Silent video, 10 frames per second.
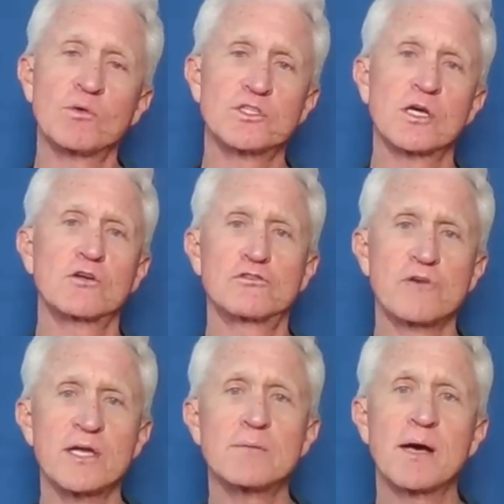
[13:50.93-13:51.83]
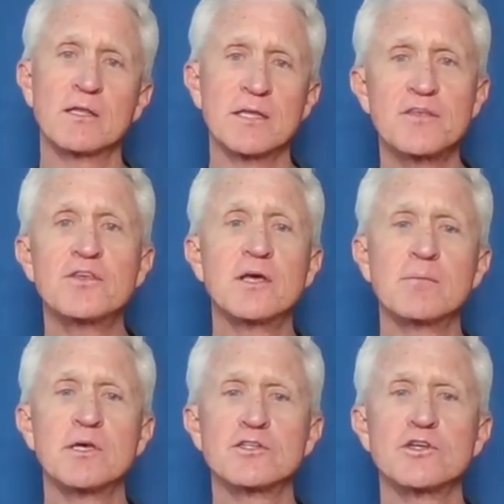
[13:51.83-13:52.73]
But what's great about
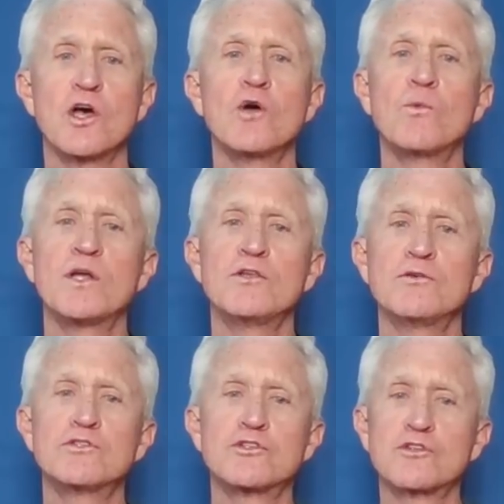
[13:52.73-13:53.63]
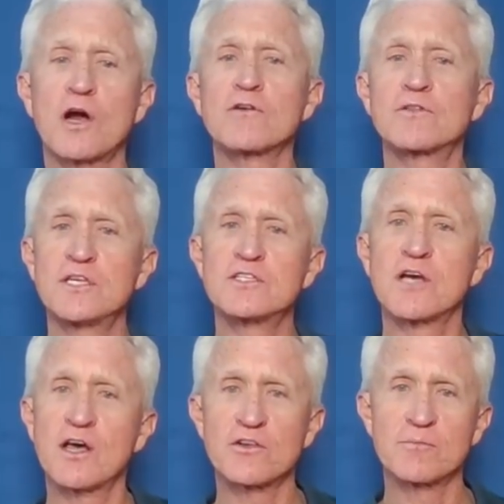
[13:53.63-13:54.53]
lithium is when you start
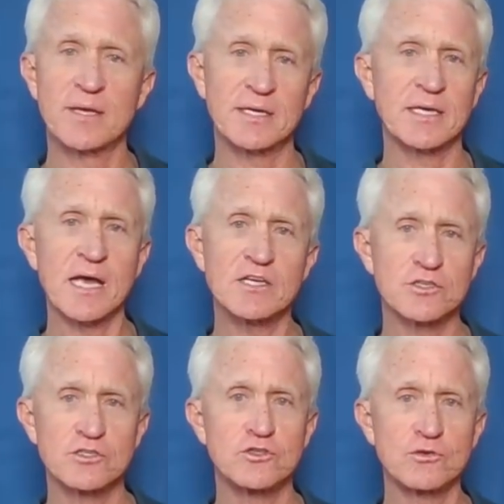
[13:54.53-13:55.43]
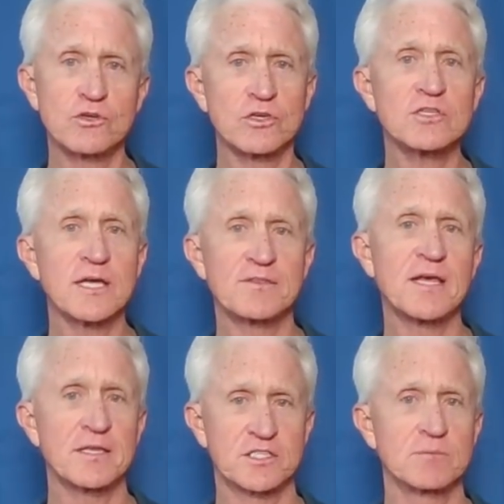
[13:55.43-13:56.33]
these other medications, you could
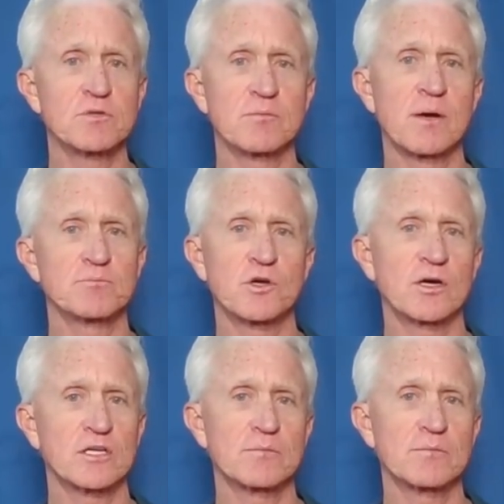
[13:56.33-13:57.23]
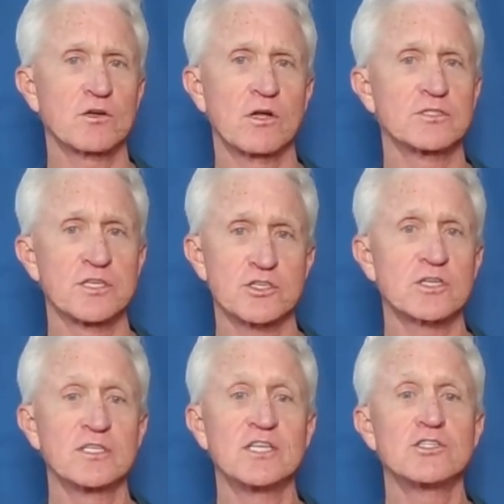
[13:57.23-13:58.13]
get that symptom I'm talking about called
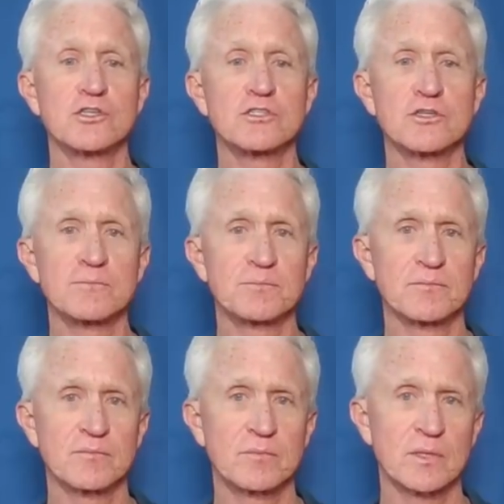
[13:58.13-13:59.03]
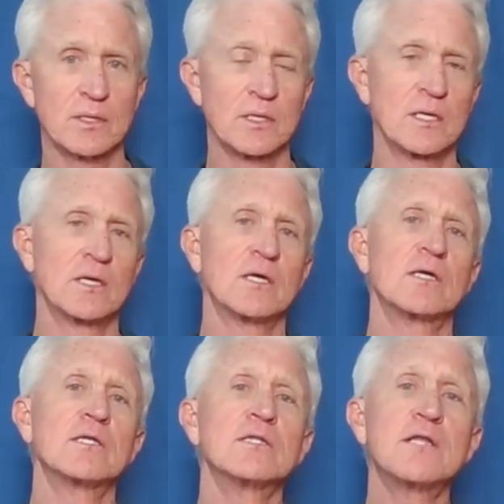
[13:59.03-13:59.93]
dyskinesias.
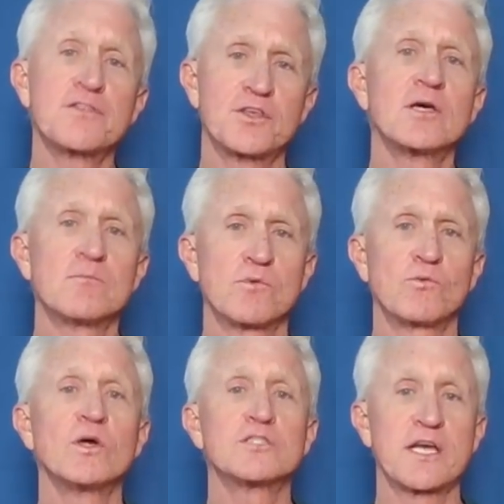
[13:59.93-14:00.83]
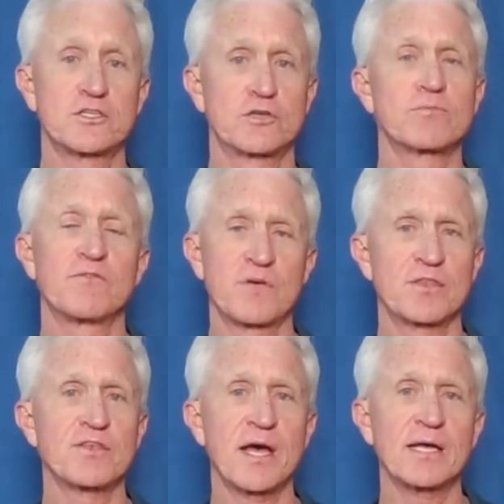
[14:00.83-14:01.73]
Lithium will tend to
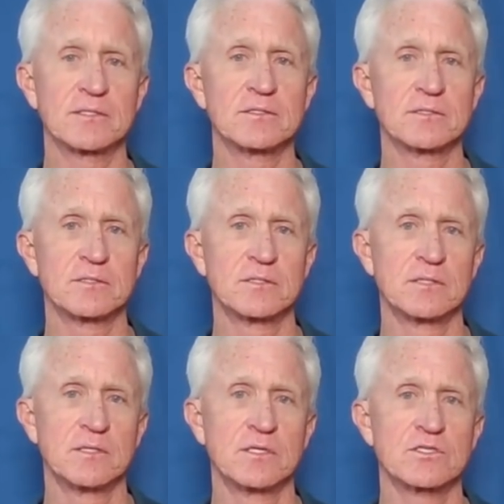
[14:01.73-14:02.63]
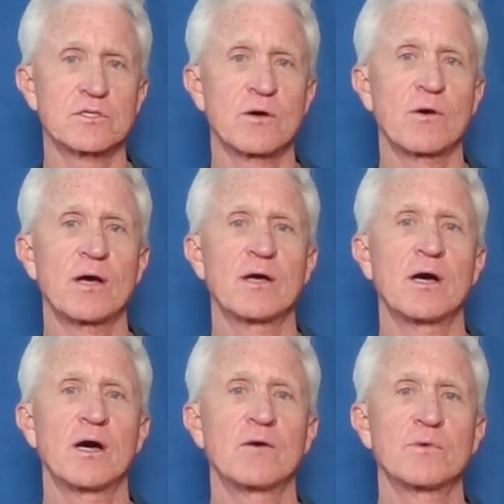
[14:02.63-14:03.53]
prevent that. So
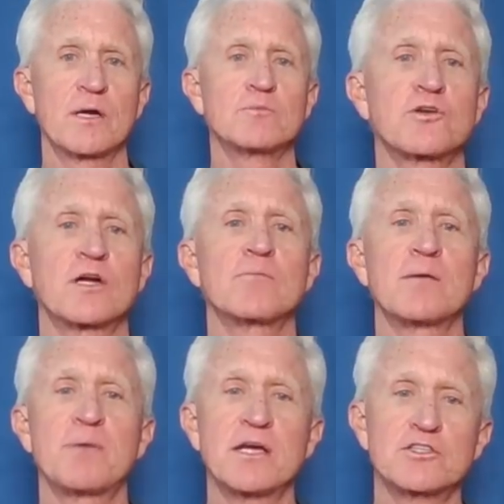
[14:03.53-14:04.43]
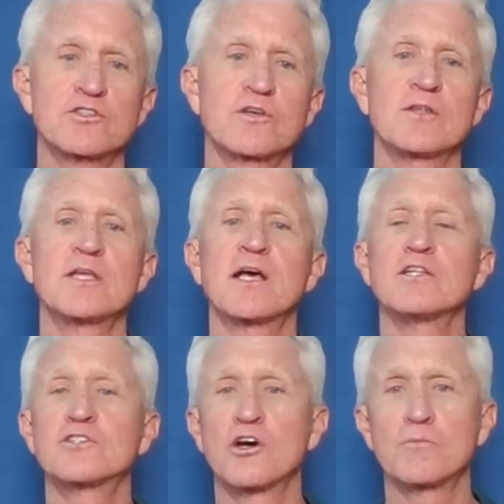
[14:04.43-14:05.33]
uh, I'm starting my patients on the
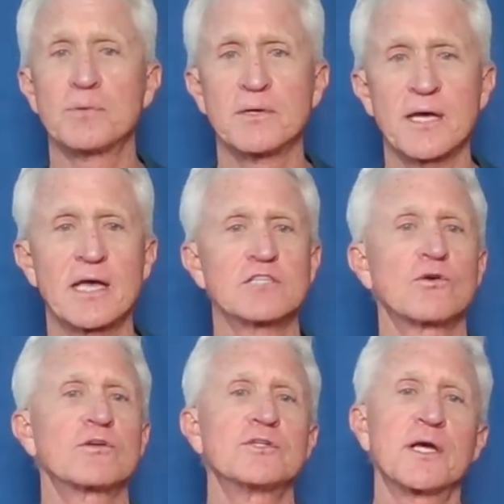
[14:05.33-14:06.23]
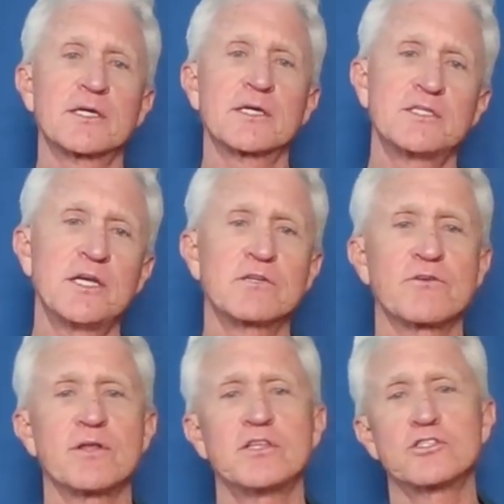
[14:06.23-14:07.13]
L-DOPA and or
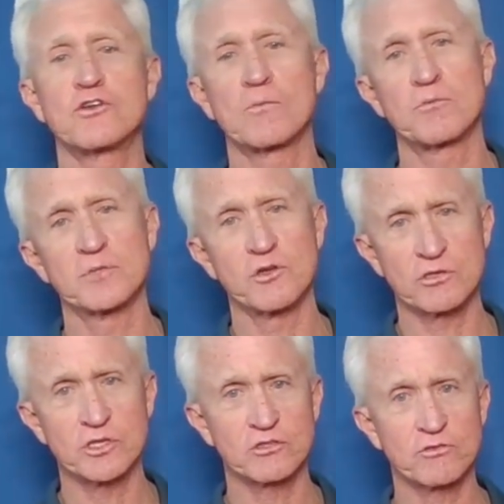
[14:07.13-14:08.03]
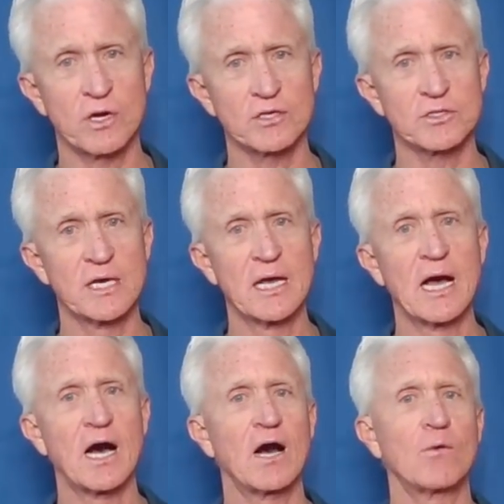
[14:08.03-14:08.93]
nicotine or any of these dopaminergic drugs,
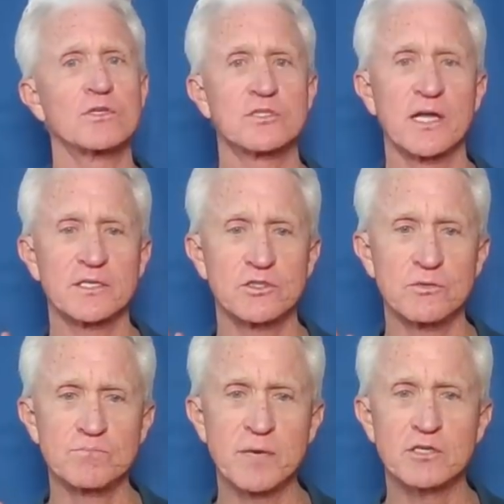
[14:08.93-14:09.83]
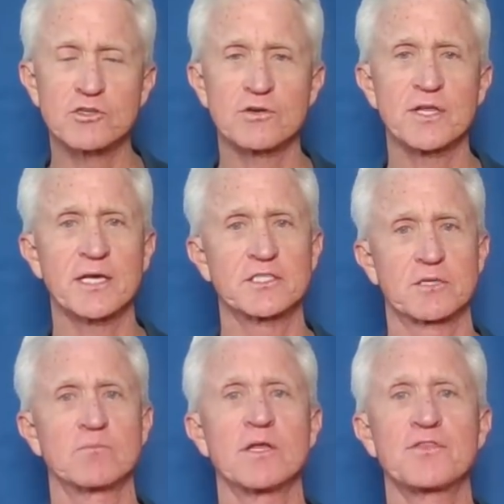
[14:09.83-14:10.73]
I always like to make sure they
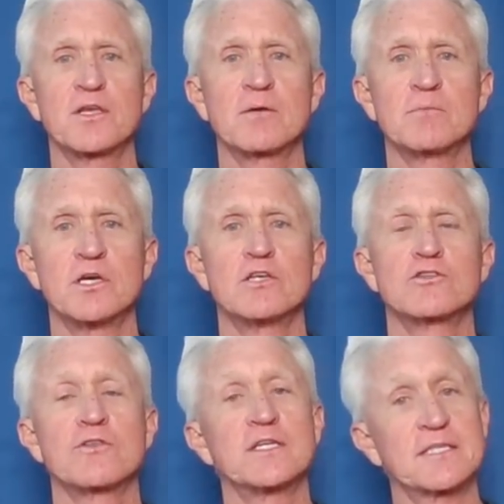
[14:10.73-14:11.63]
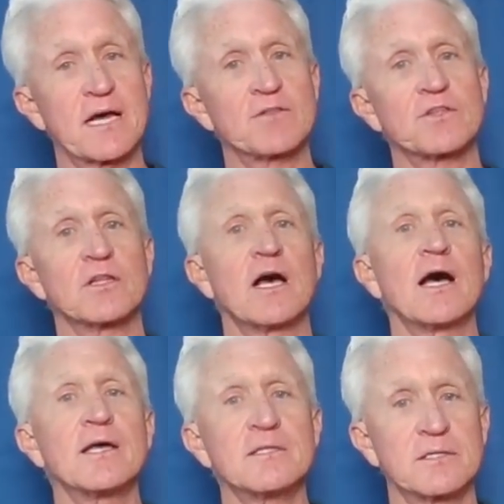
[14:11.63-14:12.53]
get some lithium so that down the
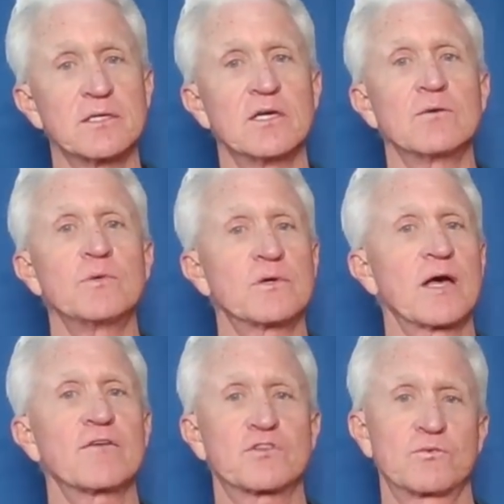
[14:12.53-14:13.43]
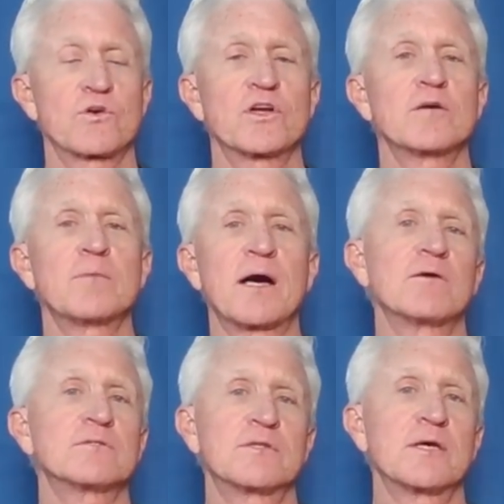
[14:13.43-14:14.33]
line we don't have to worry
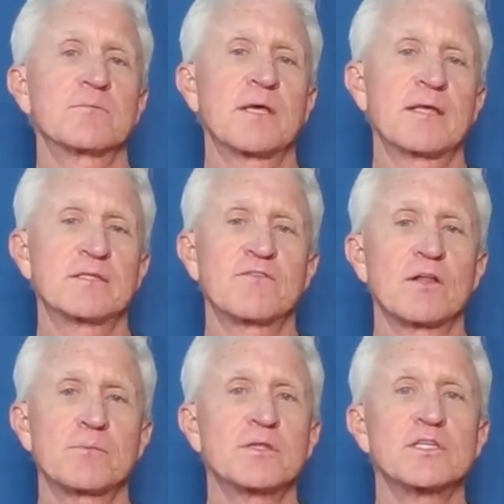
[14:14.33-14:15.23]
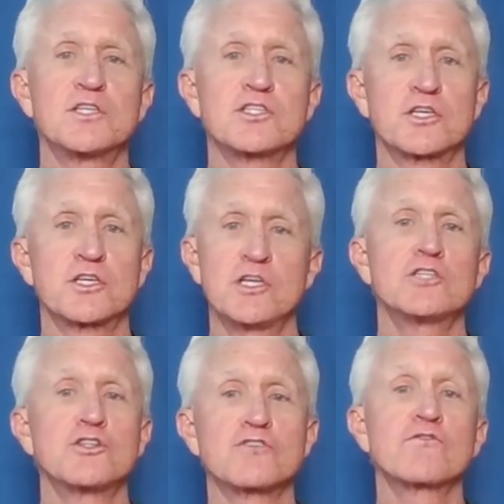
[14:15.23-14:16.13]
about them developing the
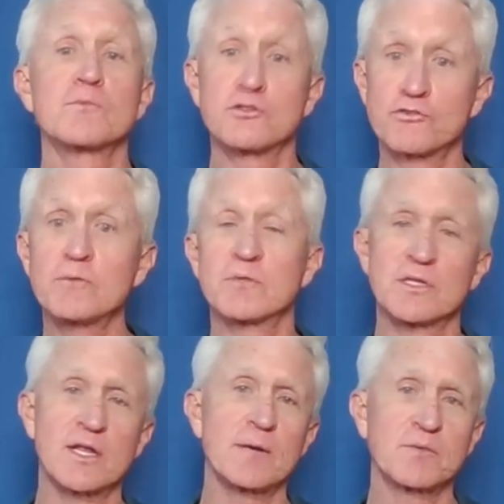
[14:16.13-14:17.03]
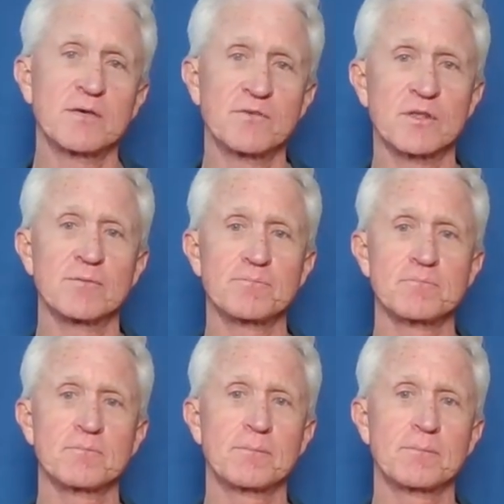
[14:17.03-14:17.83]
dyskinesias from the treatment that I'm giving them.